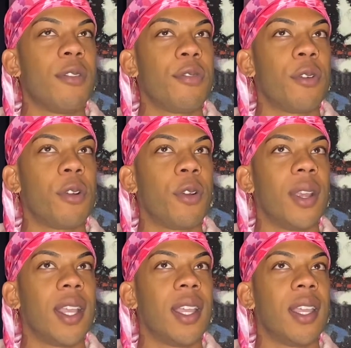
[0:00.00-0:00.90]
for
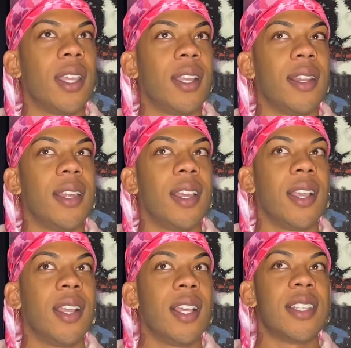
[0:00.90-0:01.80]
grade
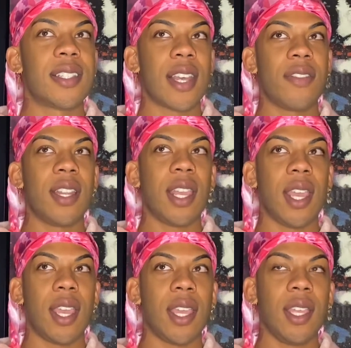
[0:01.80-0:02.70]
7,
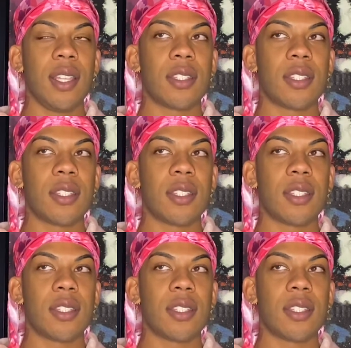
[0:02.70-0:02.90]
8.